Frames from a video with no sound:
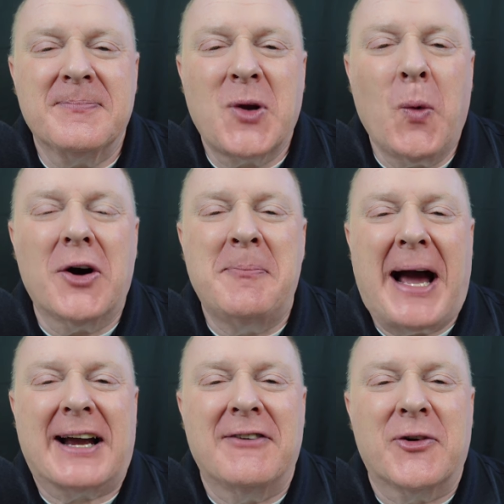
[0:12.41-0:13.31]
Welcome
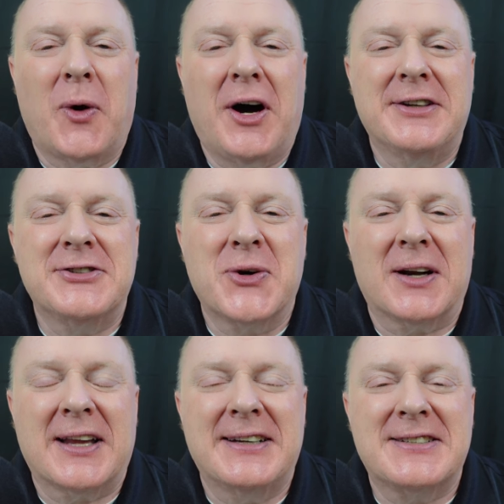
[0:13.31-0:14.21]
back everyone to
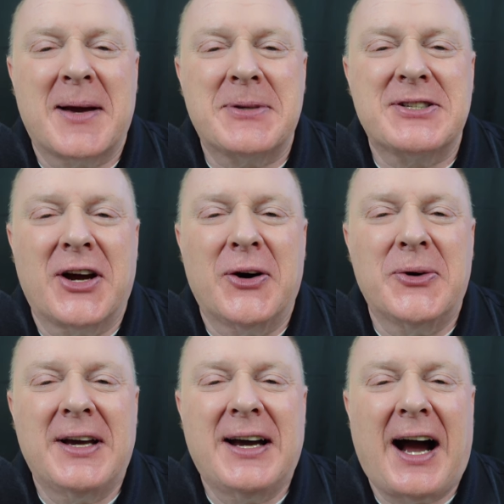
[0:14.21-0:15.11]
our latest
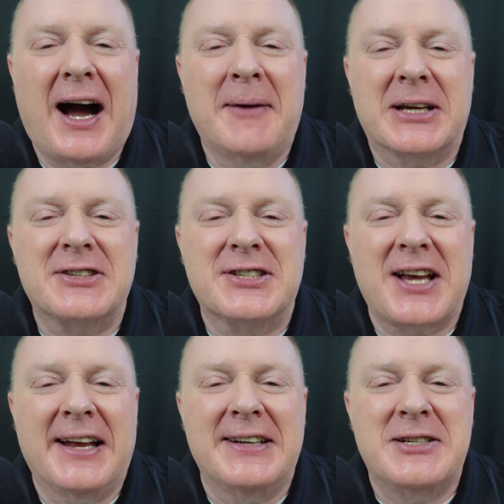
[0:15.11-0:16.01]
episode. I'm
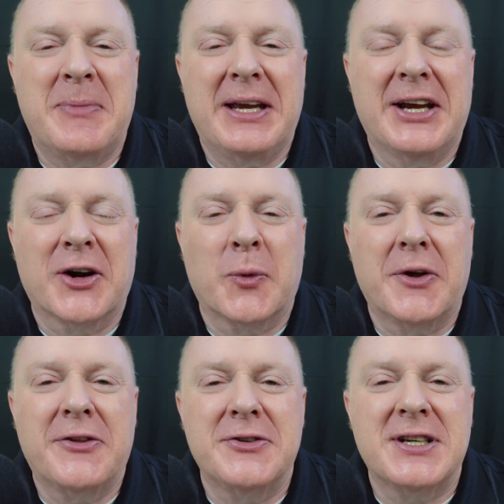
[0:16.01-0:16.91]
excited to be here
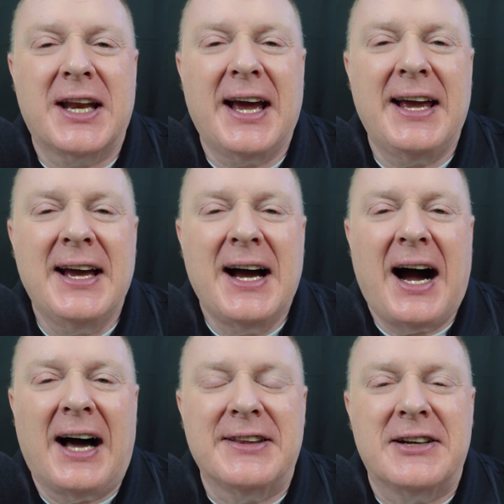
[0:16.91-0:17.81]
with you today
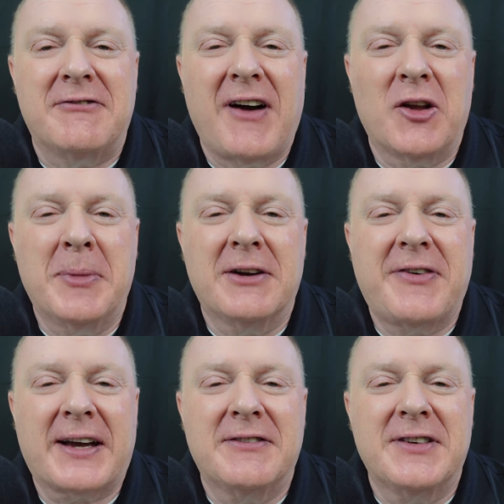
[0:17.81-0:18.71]
on the Development
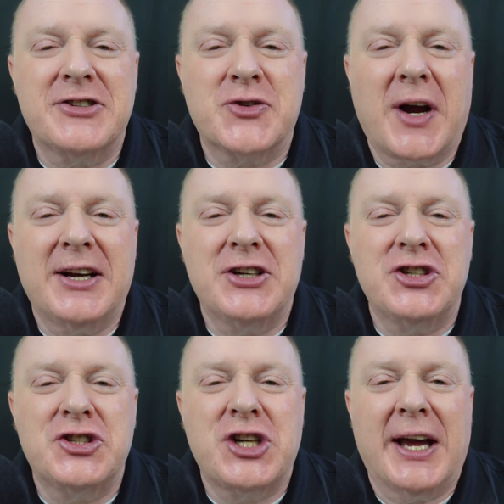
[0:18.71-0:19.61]
Effectiveness
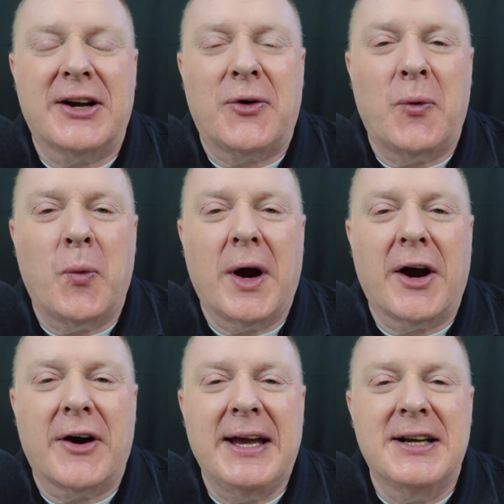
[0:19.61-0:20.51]
Strategies channel,
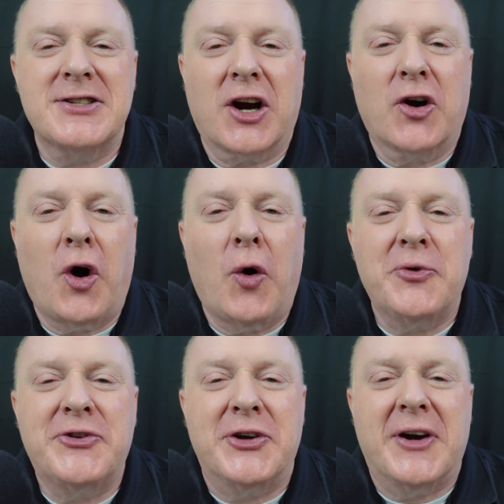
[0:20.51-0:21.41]
where it is our goal
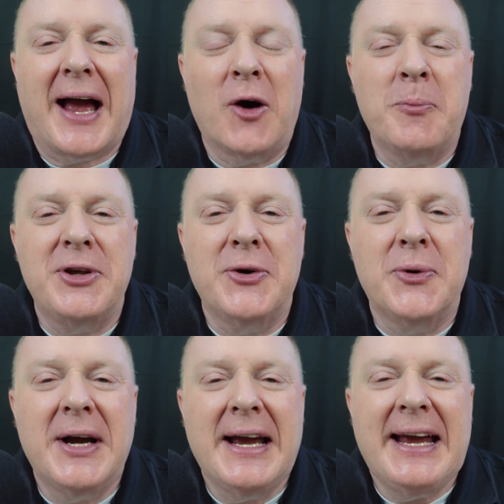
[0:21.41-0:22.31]
to help
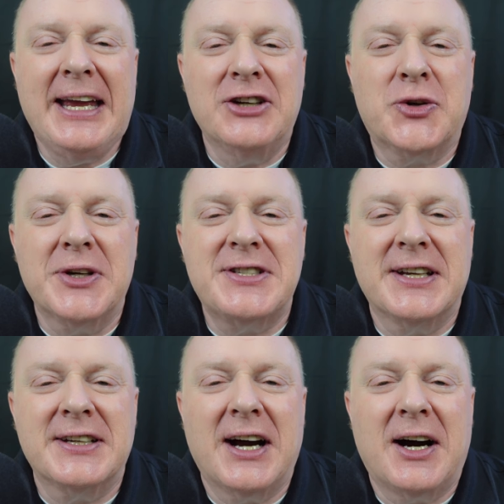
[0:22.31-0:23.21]
you increase
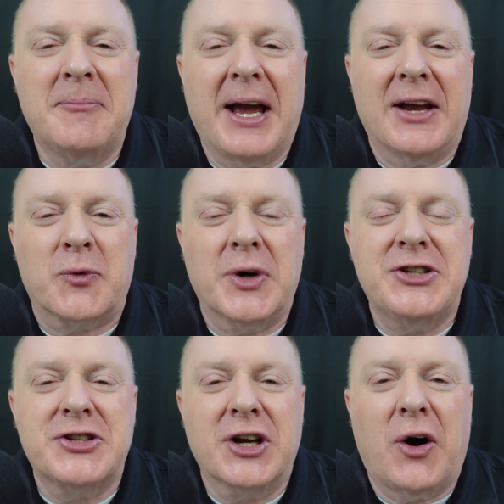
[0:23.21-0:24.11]
income and
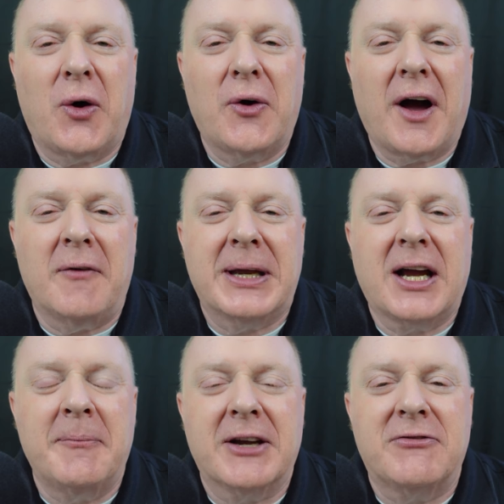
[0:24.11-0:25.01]
reach the goal of
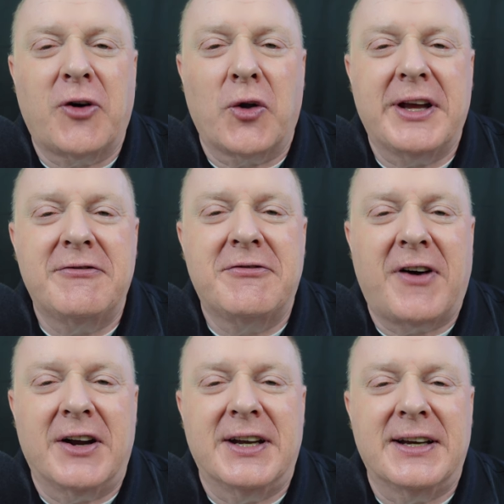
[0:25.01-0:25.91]
becoming fully
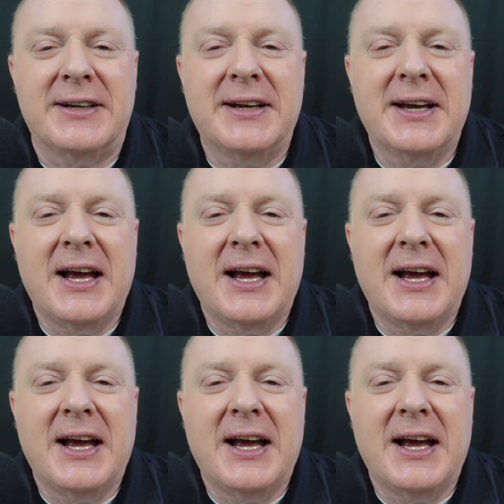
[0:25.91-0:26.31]
funded.